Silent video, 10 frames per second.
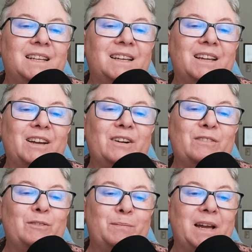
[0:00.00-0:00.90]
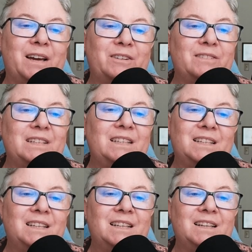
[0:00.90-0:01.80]
take care of the
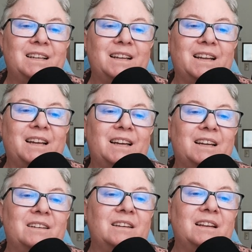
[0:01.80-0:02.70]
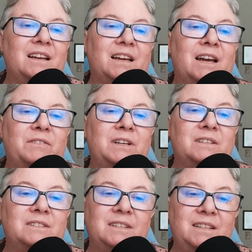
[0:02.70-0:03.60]
battery, and
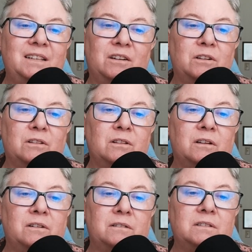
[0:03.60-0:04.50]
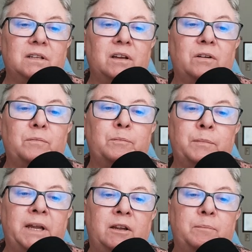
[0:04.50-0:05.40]
advocacy alert help
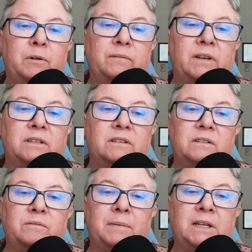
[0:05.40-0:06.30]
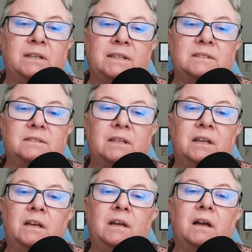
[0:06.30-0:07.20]
make preventative maintenance
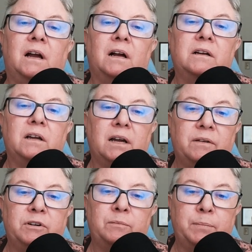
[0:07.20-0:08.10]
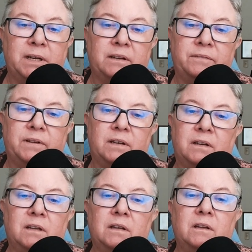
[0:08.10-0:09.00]
a covered benefit
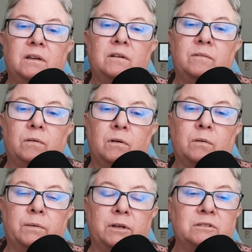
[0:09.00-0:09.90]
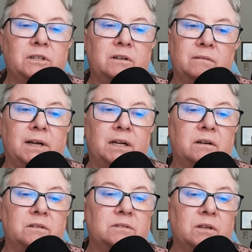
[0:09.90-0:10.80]
for wheelchair
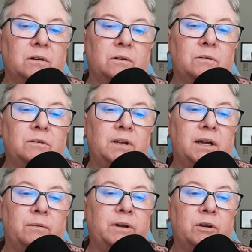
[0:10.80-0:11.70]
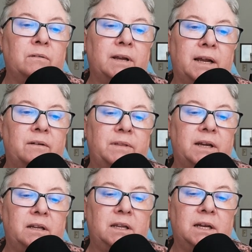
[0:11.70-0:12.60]
riders. So, yeah, we don't have
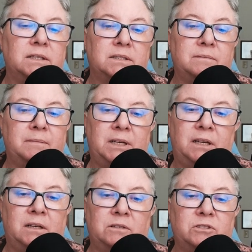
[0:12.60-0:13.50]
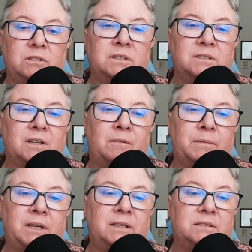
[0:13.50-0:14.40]
that yet in many insurance
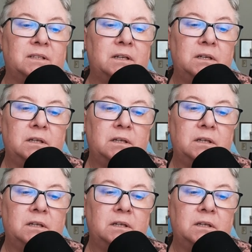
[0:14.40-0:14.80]
companies.